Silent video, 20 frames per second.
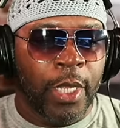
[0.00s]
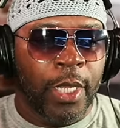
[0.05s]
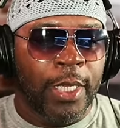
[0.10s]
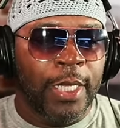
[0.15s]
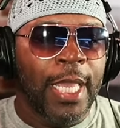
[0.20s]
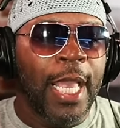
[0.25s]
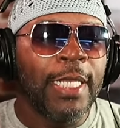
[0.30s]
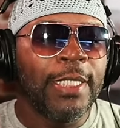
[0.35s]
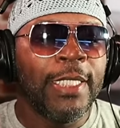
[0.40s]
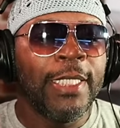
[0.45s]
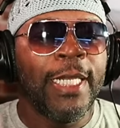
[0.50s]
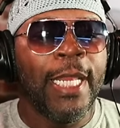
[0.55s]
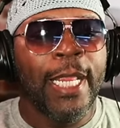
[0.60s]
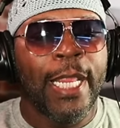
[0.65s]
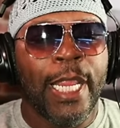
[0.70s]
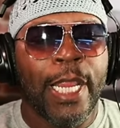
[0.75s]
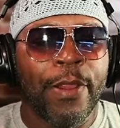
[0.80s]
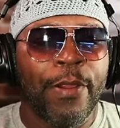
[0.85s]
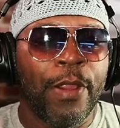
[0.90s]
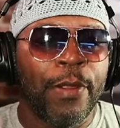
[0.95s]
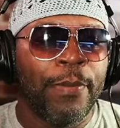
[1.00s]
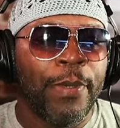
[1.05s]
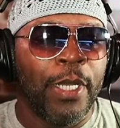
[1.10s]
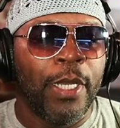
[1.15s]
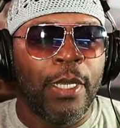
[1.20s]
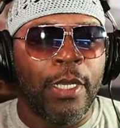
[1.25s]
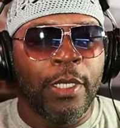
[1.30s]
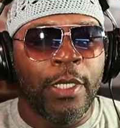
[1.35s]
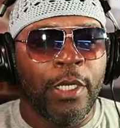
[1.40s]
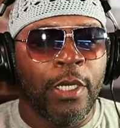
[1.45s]
Yeah, I see that, Eric,
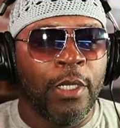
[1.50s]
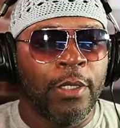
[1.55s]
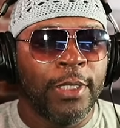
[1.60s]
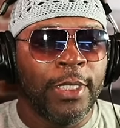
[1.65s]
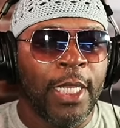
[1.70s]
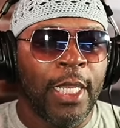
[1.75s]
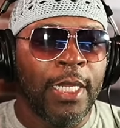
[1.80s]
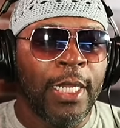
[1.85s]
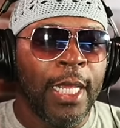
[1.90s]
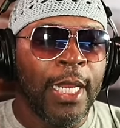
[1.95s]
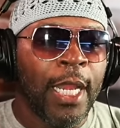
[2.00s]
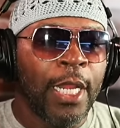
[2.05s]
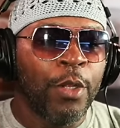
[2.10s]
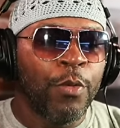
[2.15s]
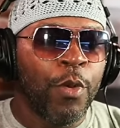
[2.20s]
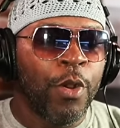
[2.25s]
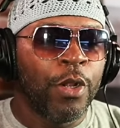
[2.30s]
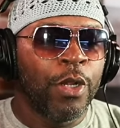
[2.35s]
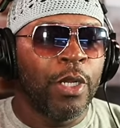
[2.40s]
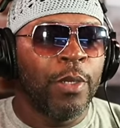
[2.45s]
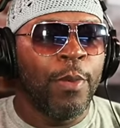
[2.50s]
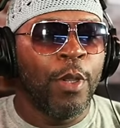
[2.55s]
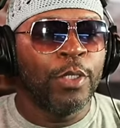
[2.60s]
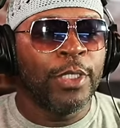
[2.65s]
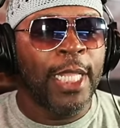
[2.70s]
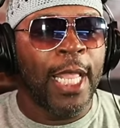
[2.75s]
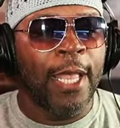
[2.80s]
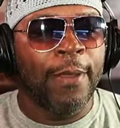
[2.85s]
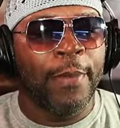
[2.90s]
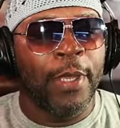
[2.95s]
but you know what I'm saying? That ain't the word of the Most
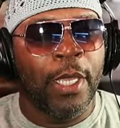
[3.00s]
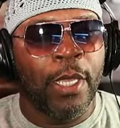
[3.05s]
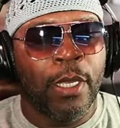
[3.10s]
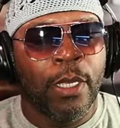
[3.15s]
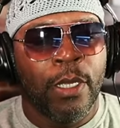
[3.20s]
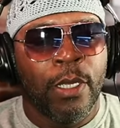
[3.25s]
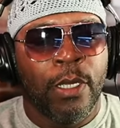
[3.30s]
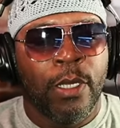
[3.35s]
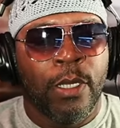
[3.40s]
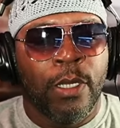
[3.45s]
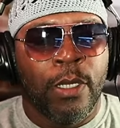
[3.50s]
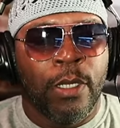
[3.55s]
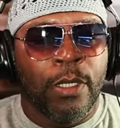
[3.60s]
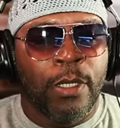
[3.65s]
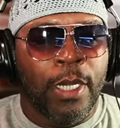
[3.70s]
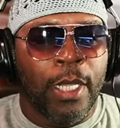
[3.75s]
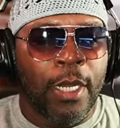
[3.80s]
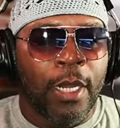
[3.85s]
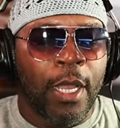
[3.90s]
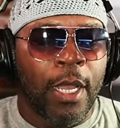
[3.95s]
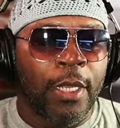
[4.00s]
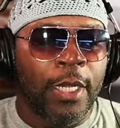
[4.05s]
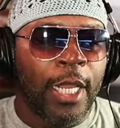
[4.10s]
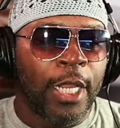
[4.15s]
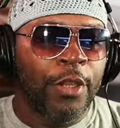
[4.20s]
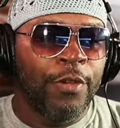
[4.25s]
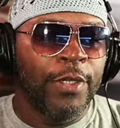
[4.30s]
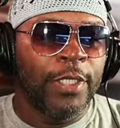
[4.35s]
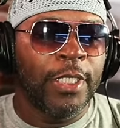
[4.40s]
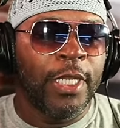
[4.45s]
High, man. That
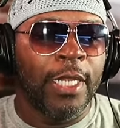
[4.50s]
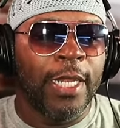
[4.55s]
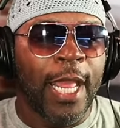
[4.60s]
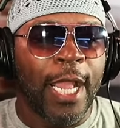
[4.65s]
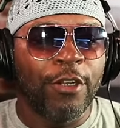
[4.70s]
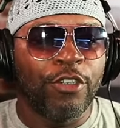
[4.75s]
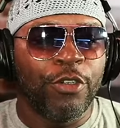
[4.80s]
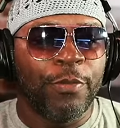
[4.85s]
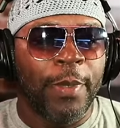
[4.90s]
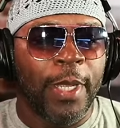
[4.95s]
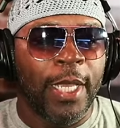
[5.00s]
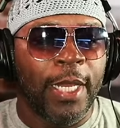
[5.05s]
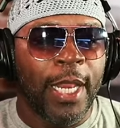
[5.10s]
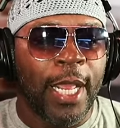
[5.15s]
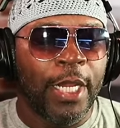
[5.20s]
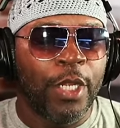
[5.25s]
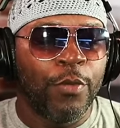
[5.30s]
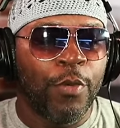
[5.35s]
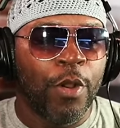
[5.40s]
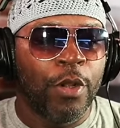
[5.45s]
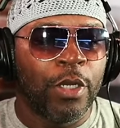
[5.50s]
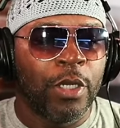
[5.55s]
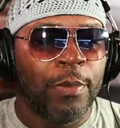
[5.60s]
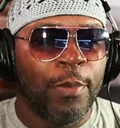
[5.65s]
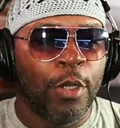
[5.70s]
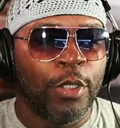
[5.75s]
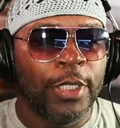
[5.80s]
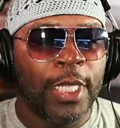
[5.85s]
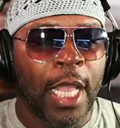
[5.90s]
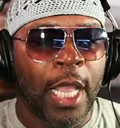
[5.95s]
Christian doctrine, man, that ain't the word of the
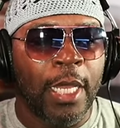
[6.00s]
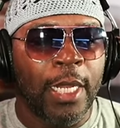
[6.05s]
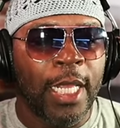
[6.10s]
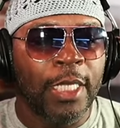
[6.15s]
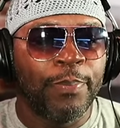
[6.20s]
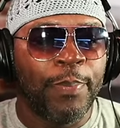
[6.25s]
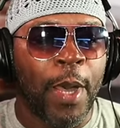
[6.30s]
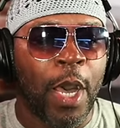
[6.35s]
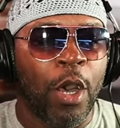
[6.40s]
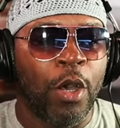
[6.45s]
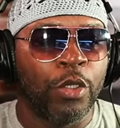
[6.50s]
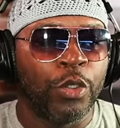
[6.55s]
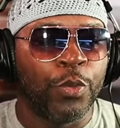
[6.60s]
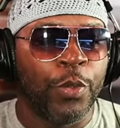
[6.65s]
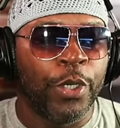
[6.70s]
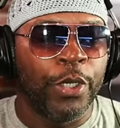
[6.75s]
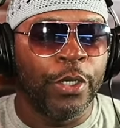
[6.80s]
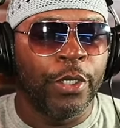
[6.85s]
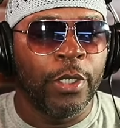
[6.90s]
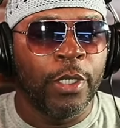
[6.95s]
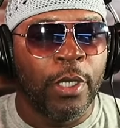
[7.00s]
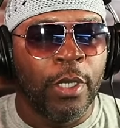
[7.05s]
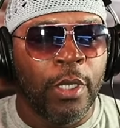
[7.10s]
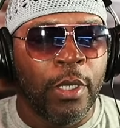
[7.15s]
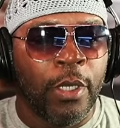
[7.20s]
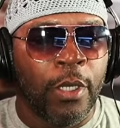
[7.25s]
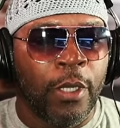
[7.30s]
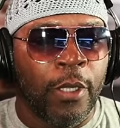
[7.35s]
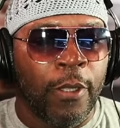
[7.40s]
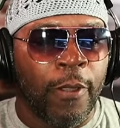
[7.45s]
Most High. That's Paul's word.
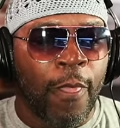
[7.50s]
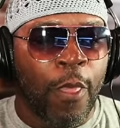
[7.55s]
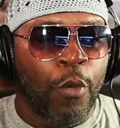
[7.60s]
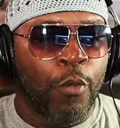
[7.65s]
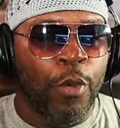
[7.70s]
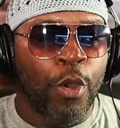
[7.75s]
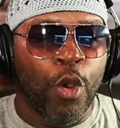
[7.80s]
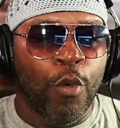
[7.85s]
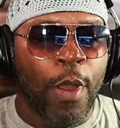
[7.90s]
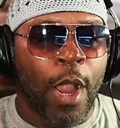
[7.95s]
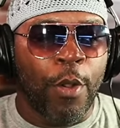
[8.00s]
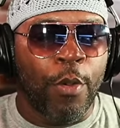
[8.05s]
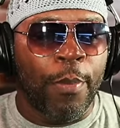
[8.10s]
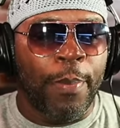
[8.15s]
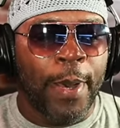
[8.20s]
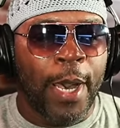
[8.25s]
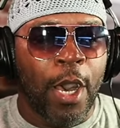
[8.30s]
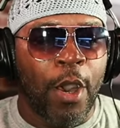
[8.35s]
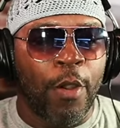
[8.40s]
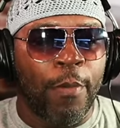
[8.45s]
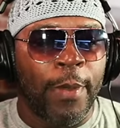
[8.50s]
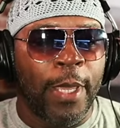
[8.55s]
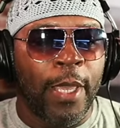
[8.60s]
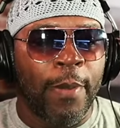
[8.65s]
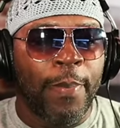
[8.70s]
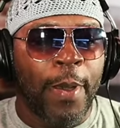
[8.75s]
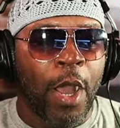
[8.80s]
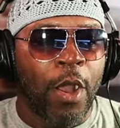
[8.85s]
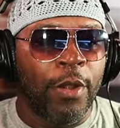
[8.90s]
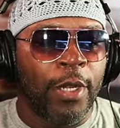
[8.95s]
We don't rock with Paul, man.
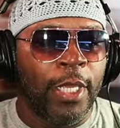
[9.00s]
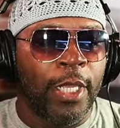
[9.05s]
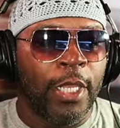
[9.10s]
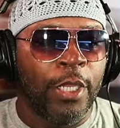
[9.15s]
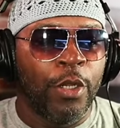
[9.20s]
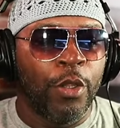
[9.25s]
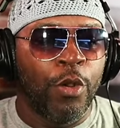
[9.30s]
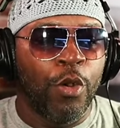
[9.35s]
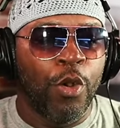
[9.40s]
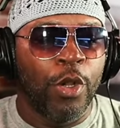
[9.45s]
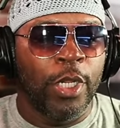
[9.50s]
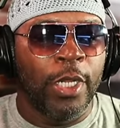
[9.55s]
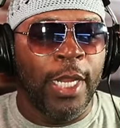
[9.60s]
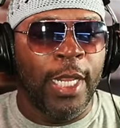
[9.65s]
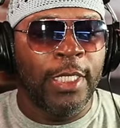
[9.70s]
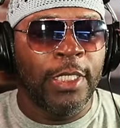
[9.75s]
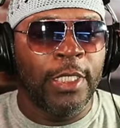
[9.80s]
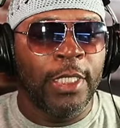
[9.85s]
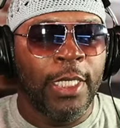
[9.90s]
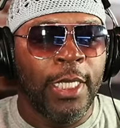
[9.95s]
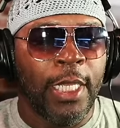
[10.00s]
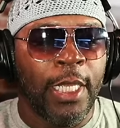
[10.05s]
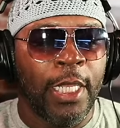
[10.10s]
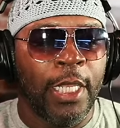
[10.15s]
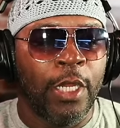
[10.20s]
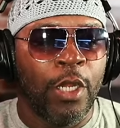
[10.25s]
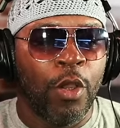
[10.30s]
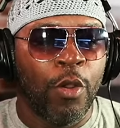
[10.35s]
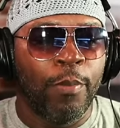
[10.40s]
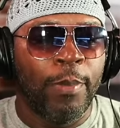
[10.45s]
Paul didn't get no ordination. He ain't
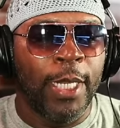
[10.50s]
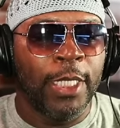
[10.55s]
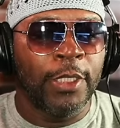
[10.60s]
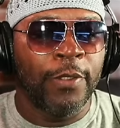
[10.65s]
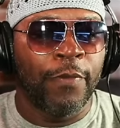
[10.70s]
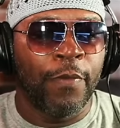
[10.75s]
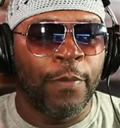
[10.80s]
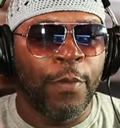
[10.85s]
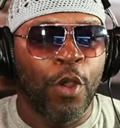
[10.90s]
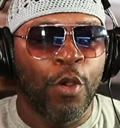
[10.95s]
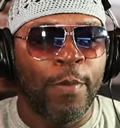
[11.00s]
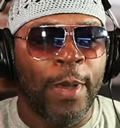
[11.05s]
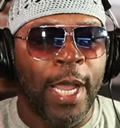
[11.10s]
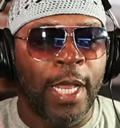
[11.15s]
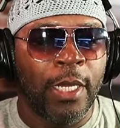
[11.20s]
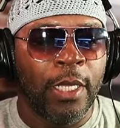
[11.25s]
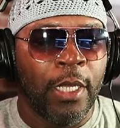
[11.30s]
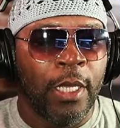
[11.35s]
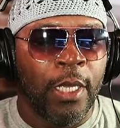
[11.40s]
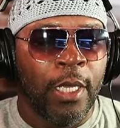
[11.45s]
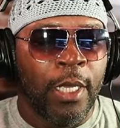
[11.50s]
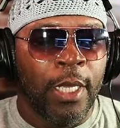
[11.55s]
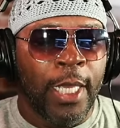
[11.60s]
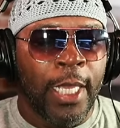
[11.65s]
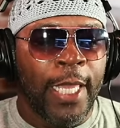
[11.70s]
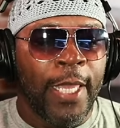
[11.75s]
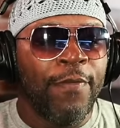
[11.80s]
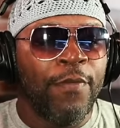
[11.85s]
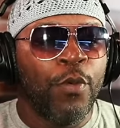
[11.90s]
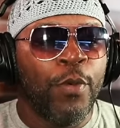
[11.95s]
get no blessing from nobody.
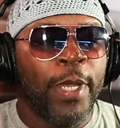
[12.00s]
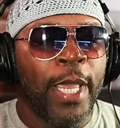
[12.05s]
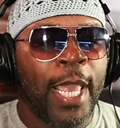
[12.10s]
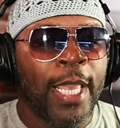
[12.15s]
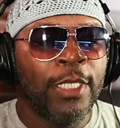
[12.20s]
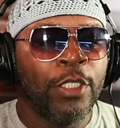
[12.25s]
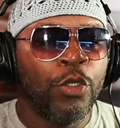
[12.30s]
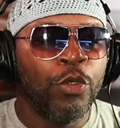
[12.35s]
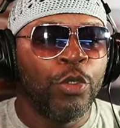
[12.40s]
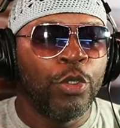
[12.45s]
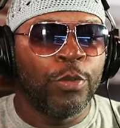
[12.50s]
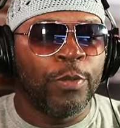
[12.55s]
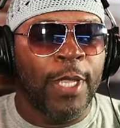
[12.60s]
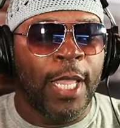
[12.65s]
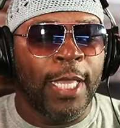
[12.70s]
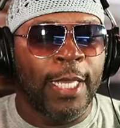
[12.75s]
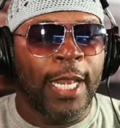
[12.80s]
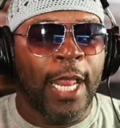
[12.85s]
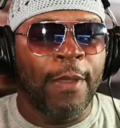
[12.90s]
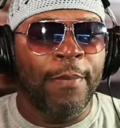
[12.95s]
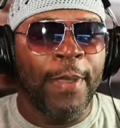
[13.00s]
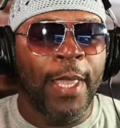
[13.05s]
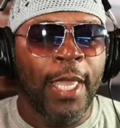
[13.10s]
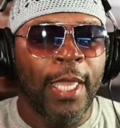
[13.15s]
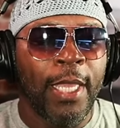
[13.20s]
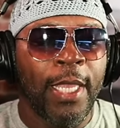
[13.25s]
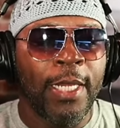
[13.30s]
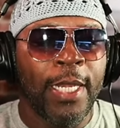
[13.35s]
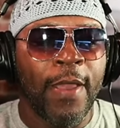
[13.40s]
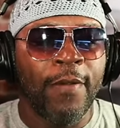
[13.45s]
Even when Jesus was hanging out, man,
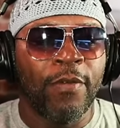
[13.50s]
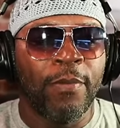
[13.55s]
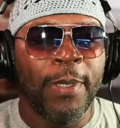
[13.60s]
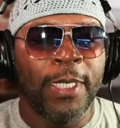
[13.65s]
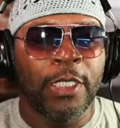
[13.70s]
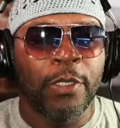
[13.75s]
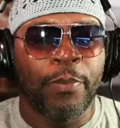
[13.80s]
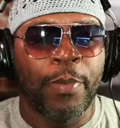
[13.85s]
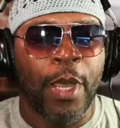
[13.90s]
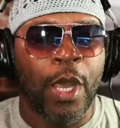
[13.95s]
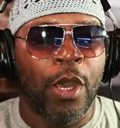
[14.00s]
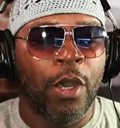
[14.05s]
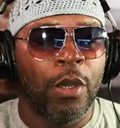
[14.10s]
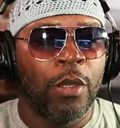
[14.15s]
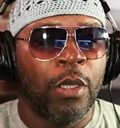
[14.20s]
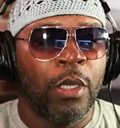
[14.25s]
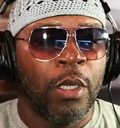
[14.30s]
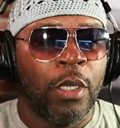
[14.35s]
he ain't never mentioned Paul.